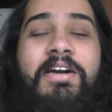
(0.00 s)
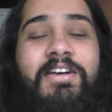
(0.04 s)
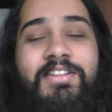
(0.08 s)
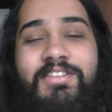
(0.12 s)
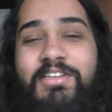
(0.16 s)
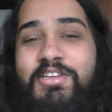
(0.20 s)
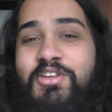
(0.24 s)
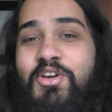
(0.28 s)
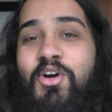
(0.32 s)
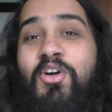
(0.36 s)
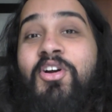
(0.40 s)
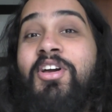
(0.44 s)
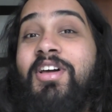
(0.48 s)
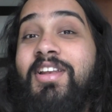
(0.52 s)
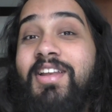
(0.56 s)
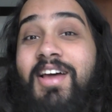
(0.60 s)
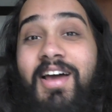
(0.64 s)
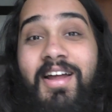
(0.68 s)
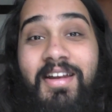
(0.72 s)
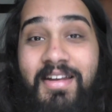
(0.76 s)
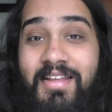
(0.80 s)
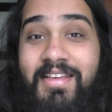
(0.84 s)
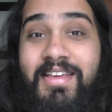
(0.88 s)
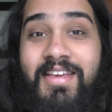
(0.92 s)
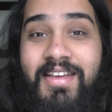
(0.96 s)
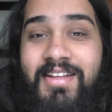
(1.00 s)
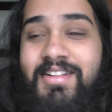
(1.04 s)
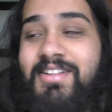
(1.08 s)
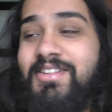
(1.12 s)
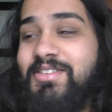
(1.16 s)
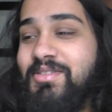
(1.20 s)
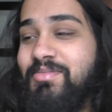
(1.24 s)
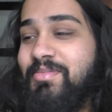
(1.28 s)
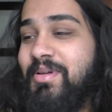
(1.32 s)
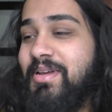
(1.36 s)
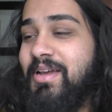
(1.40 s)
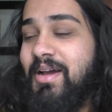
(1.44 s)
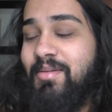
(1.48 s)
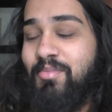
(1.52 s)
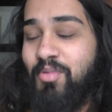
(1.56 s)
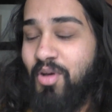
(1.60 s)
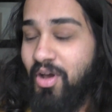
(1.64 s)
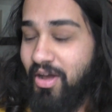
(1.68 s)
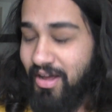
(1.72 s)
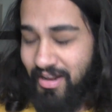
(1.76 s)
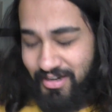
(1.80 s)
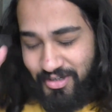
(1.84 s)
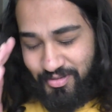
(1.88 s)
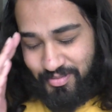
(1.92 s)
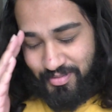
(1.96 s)
The yogurt line killed me. I'm
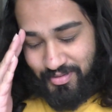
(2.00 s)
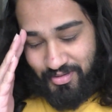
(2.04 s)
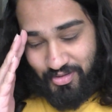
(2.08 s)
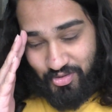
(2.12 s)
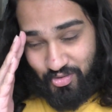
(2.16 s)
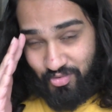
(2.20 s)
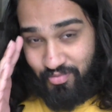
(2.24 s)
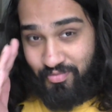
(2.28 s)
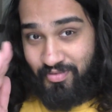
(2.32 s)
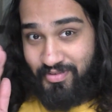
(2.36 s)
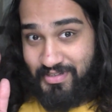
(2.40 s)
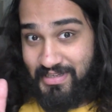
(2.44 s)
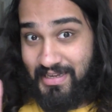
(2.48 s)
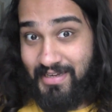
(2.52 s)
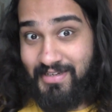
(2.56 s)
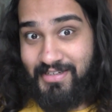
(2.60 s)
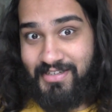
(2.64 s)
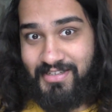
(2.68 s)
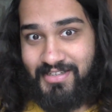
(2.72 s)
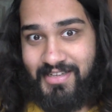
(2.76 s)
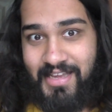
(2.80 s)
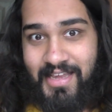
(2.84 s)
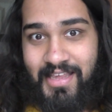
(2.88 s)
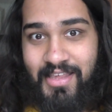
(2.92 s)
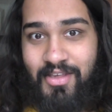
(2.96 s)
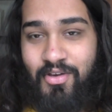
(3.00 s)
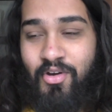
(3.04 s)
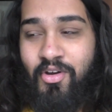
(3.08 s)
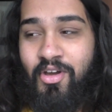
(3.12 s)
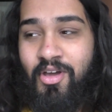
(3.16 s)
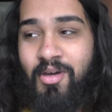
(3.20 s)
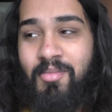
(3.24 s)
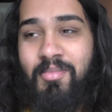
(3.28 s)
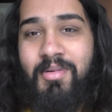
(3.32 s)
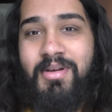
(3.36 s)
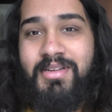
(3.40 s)
not 100% sure if he's actually saying yogurt,